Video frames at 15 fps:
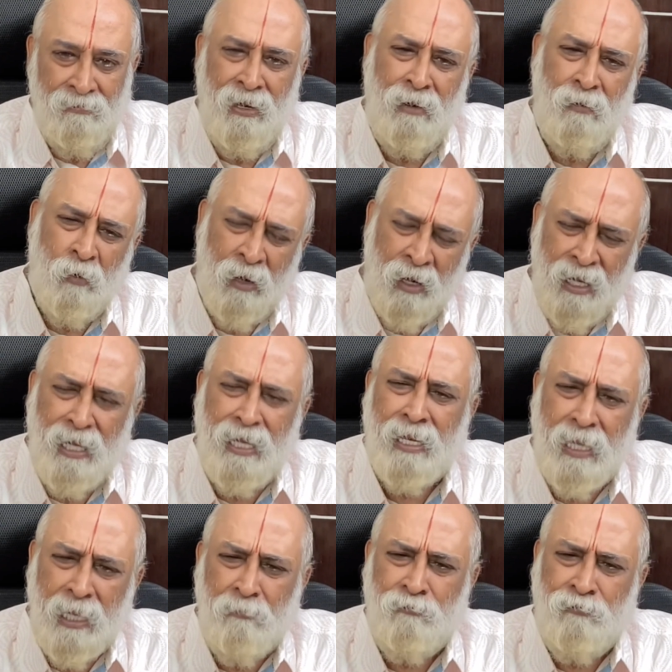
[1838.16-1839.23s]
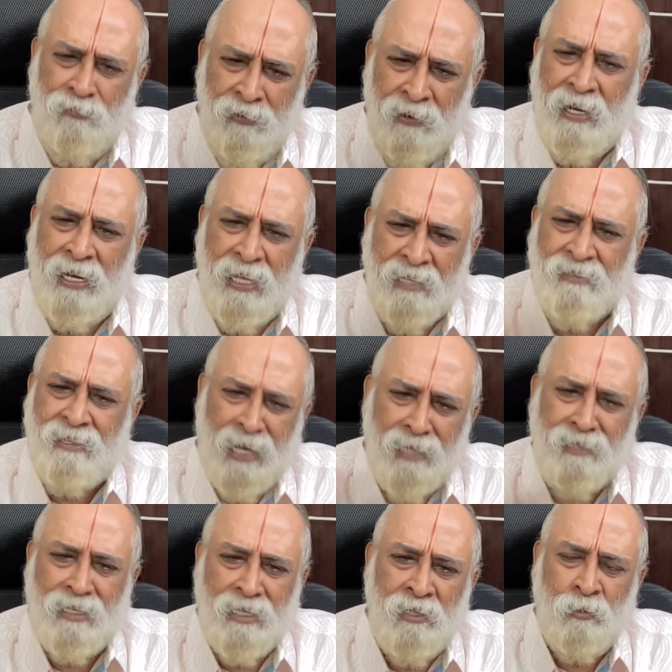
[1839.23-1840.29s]
will only keep feeding
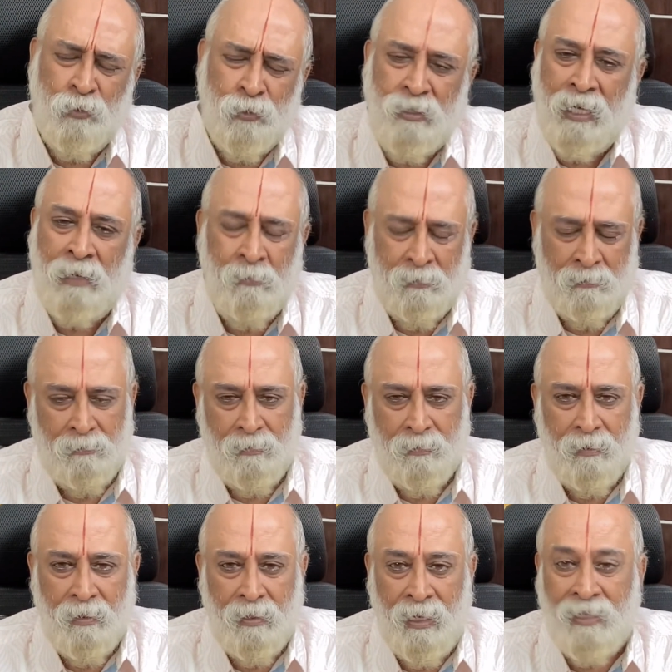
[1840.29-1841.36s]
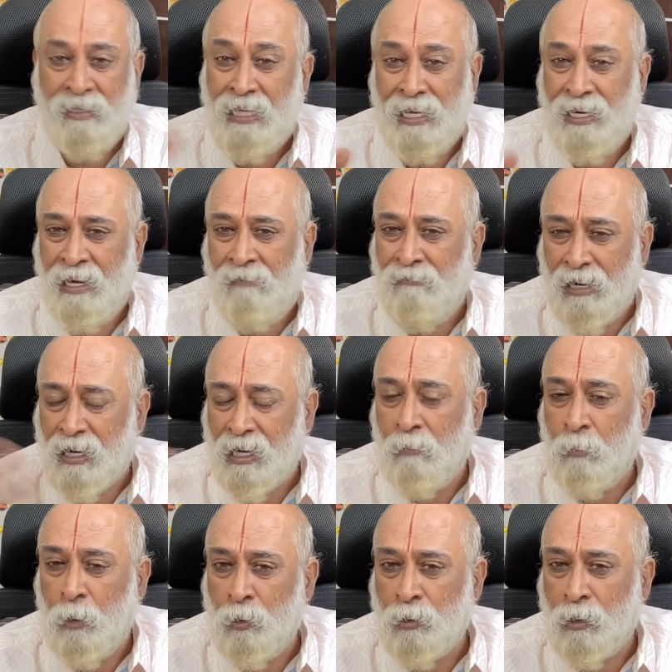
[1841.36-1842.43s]
that into them and they never
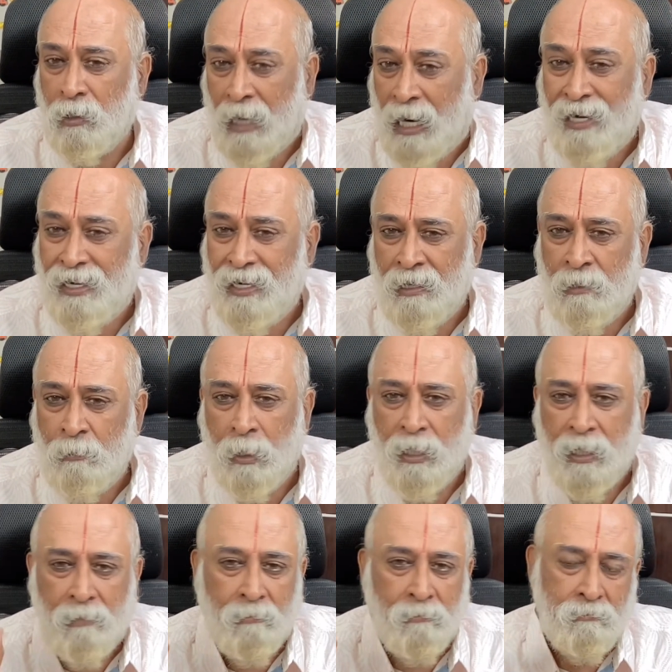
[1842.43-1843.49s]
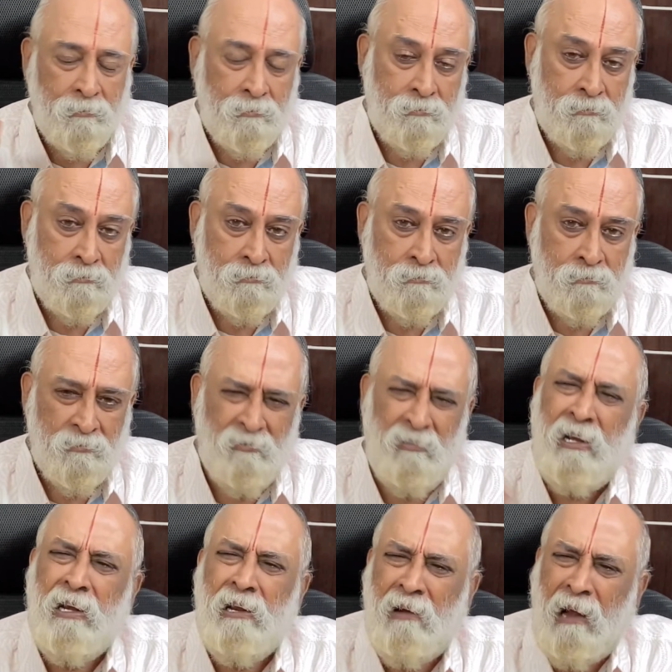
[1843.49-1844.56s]
come out to guide anybody.
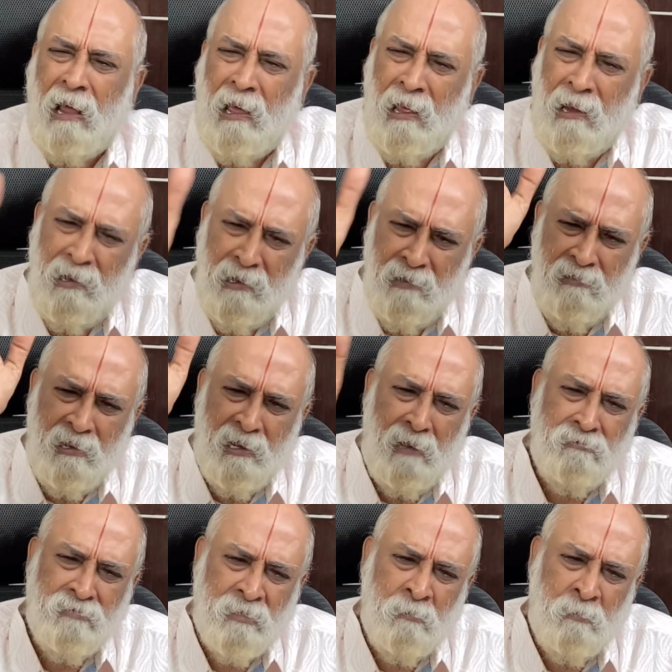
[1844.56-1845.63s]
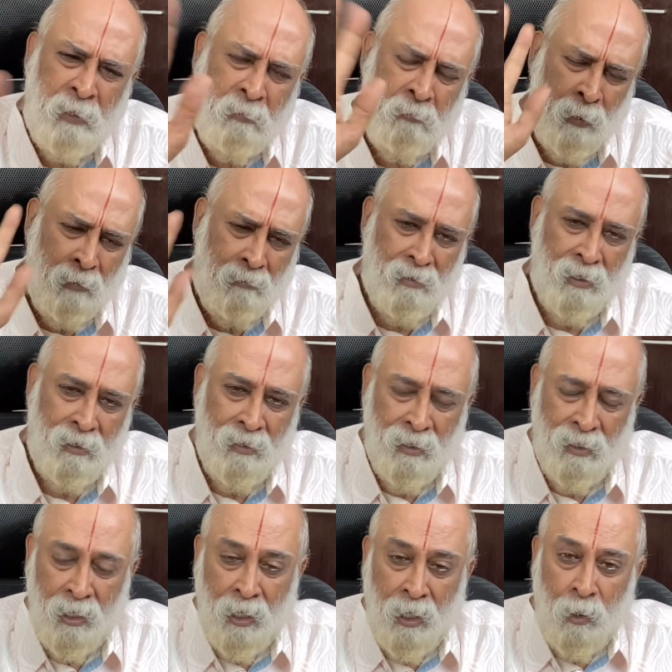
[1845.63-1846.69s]
Very rarely we have some people
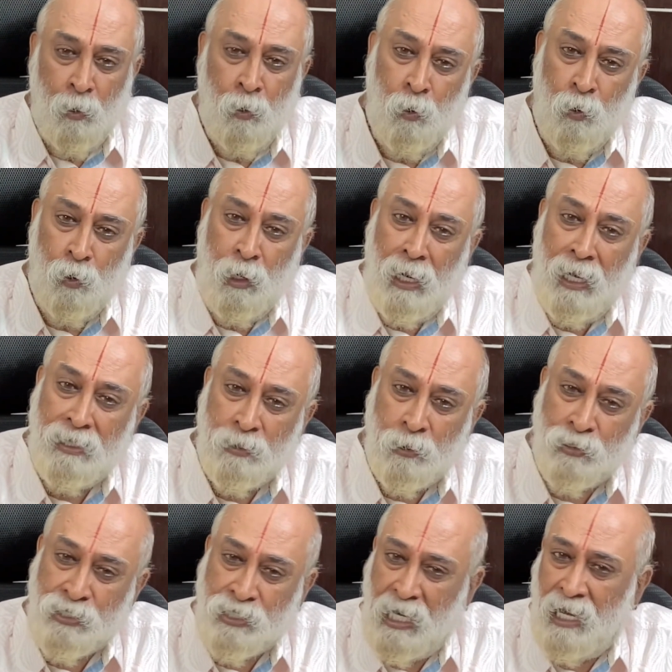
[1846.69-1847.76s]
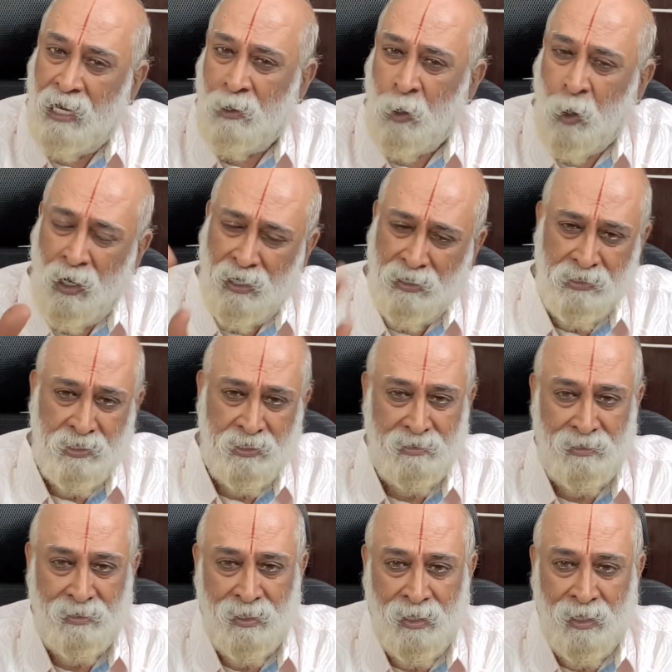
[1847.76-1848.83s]
who would like to share
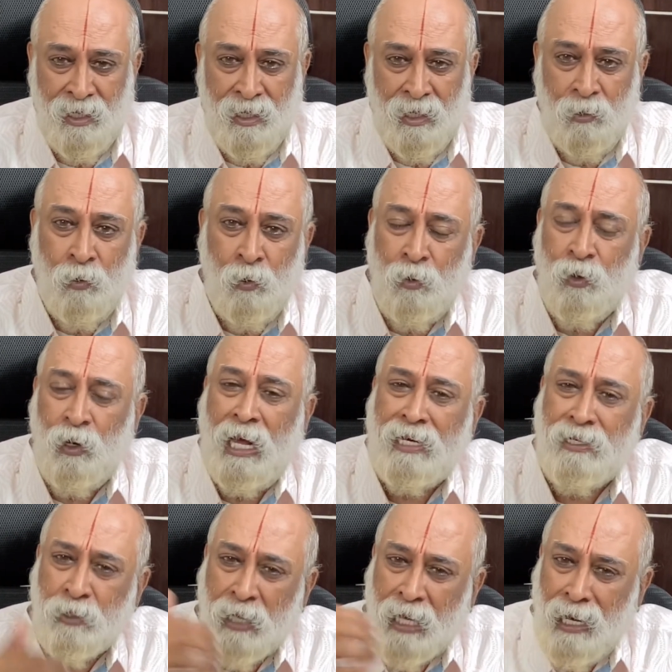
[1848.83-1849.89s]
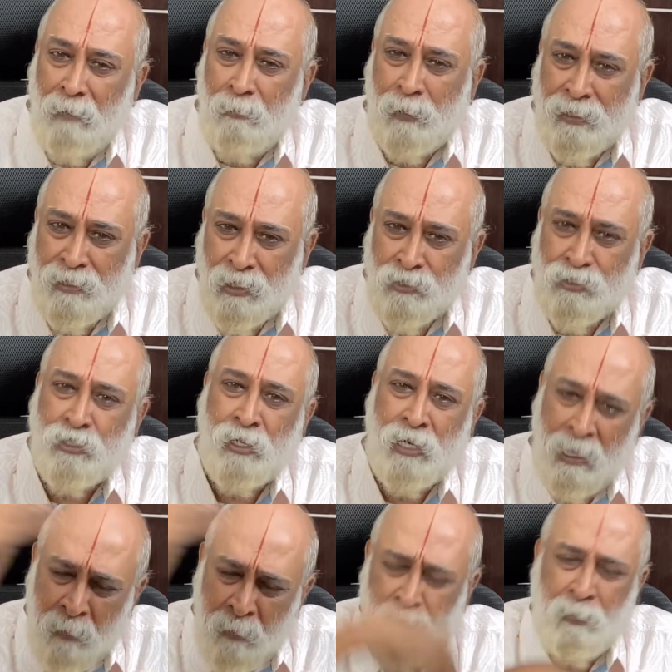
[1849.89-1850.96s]
knowledge, who would like to help others to
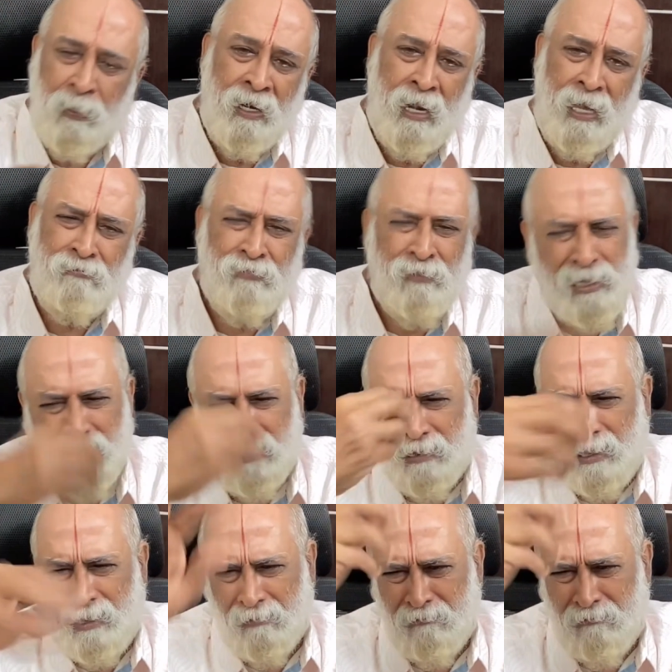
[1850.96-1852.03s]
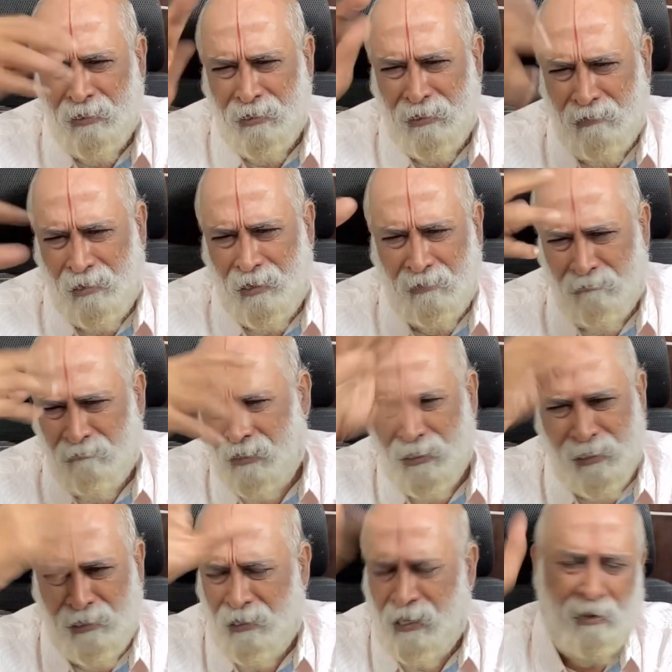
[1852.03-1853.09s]
come up in life. Very rare, very rare,
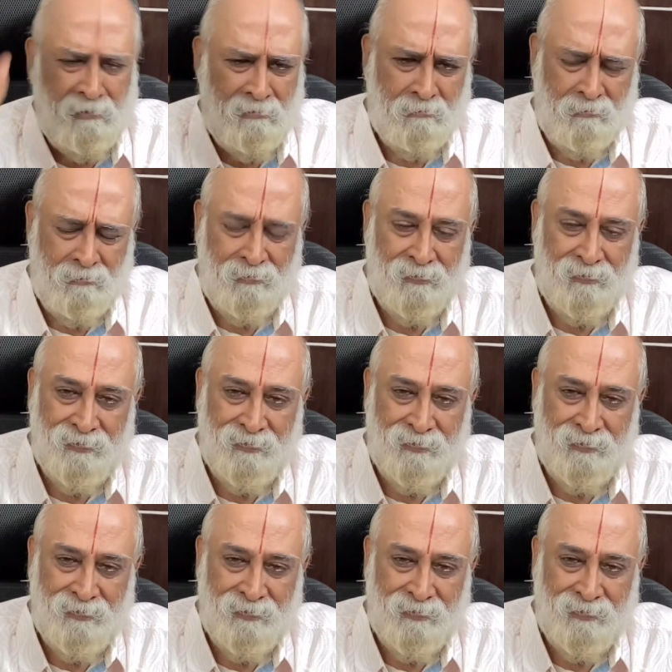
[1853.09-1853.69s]
very rare.